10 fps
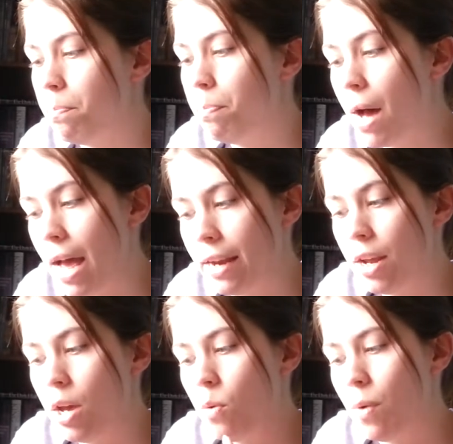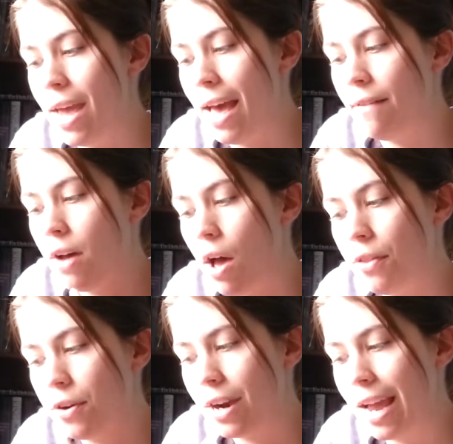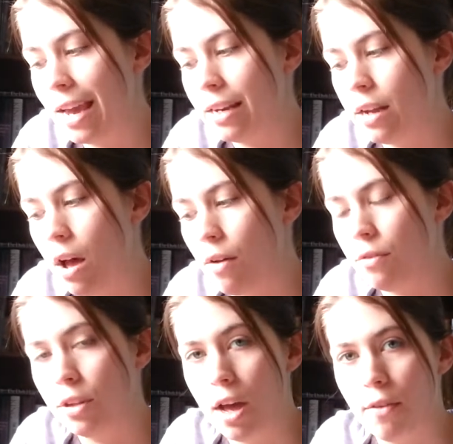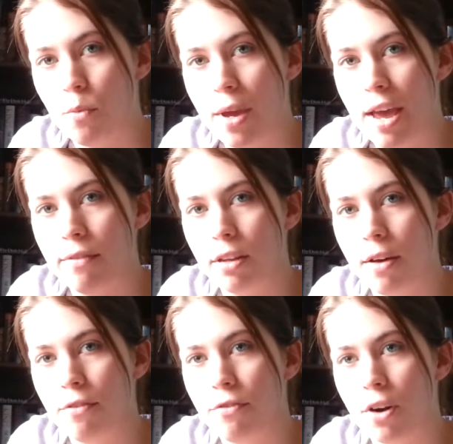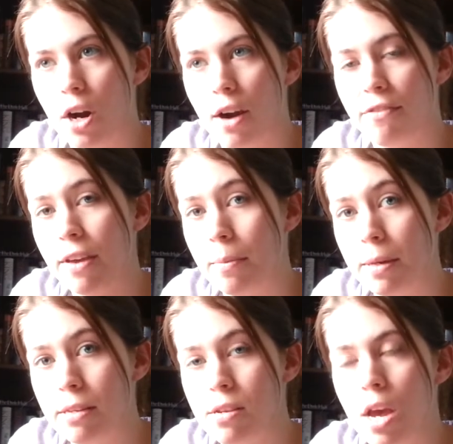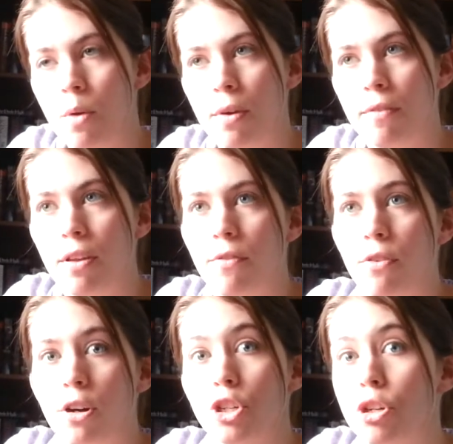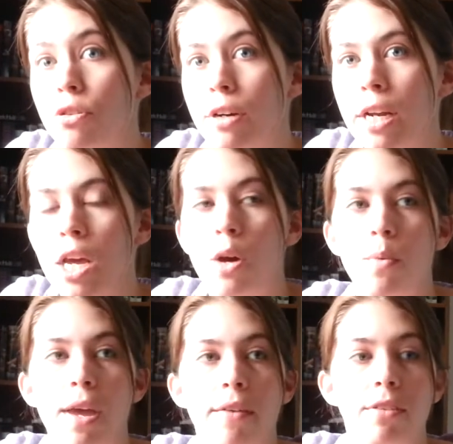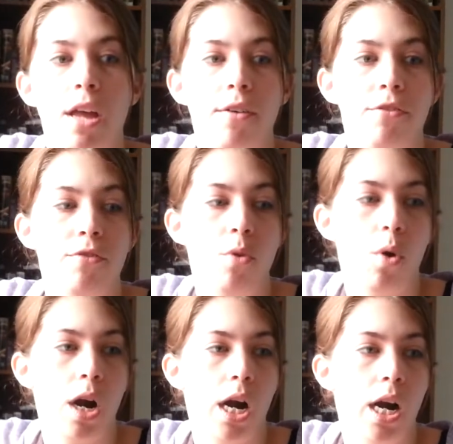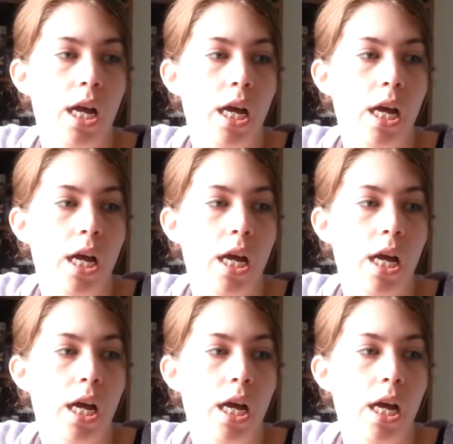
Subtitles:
But we have other kind of love. We have love for our families. We have love for our children. We have love for